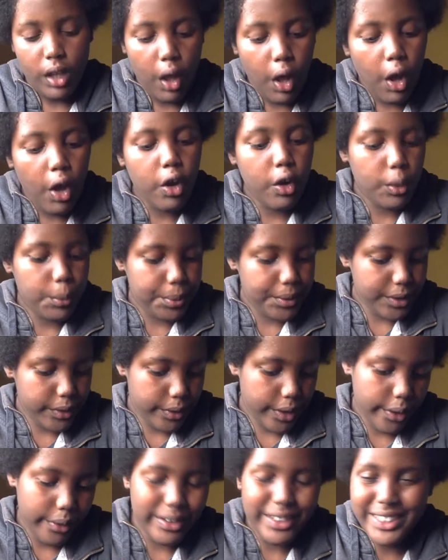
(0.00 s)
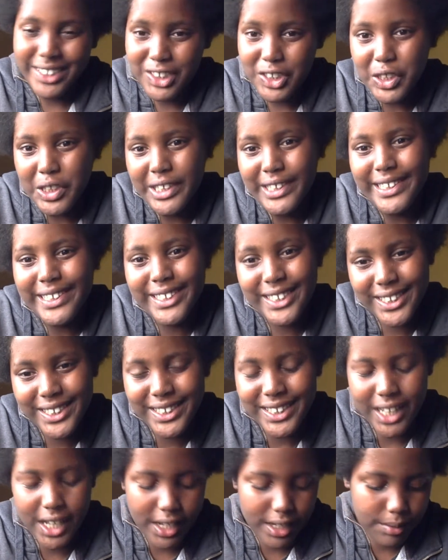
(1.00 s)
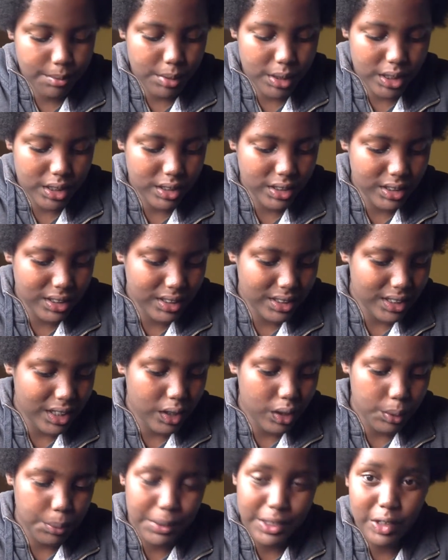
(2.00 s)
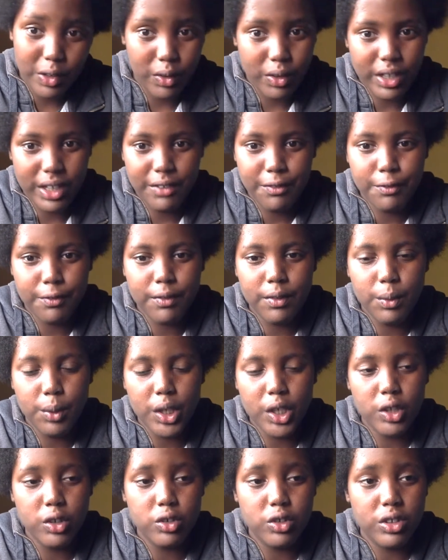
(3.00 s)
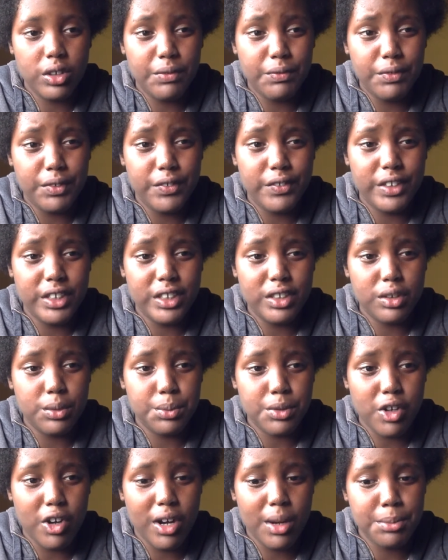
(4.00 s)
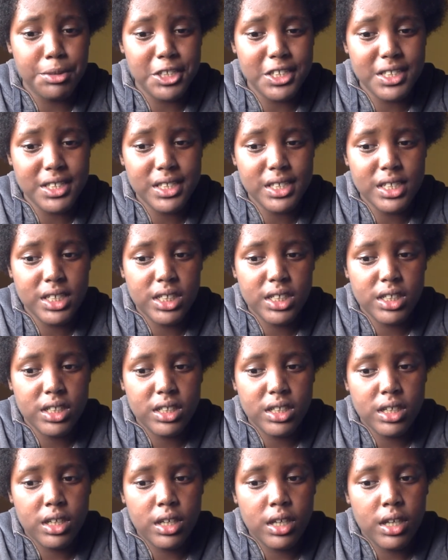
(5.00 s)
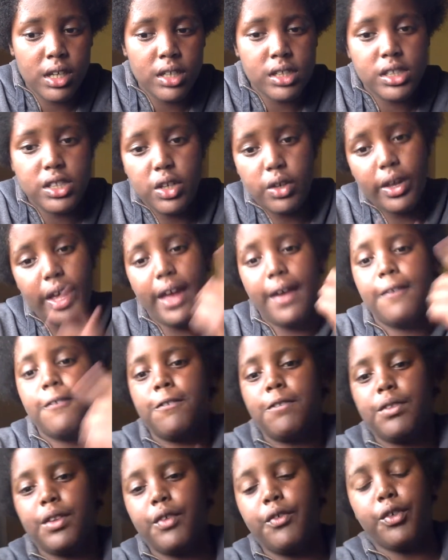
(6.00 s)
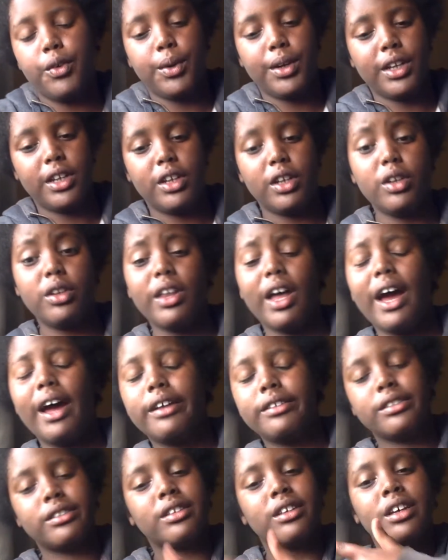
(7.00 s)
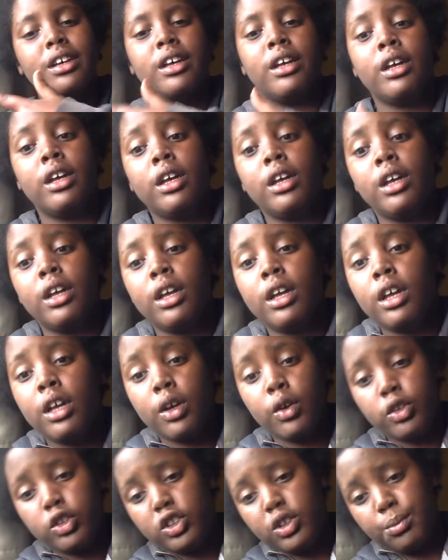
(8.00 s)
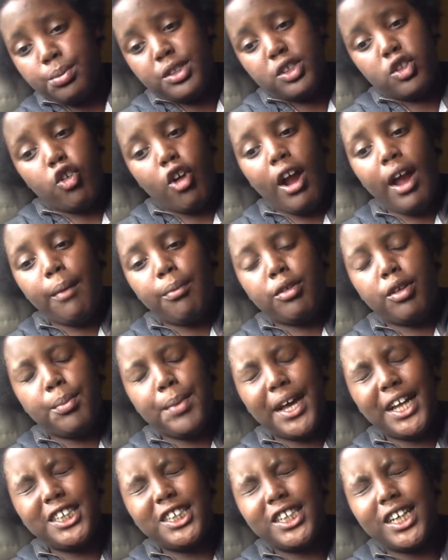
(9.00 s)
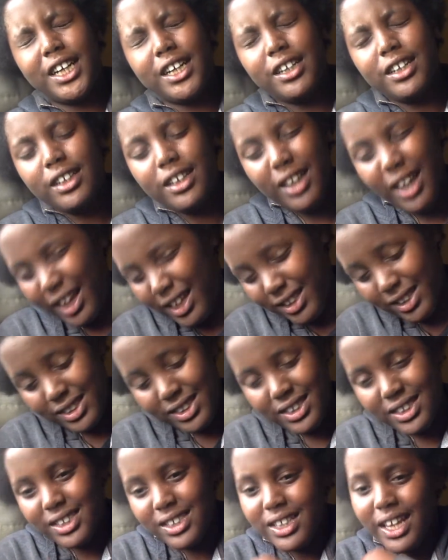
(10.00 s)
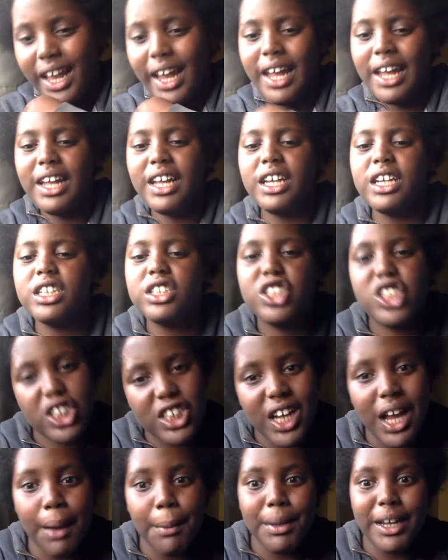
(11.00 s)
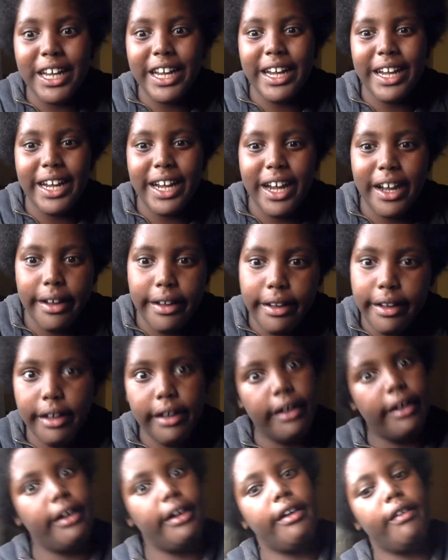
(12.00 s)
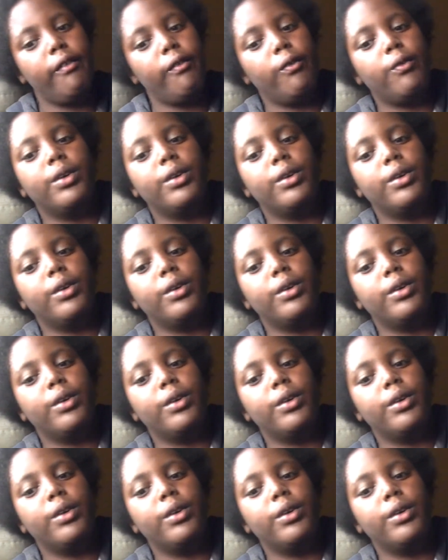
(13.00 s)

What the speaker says: I hope you don't enjoy that, because I hope I don't get 150 subscribers. So yeah, if you want to do that, subscribe to my channel and stay jammy. Woo!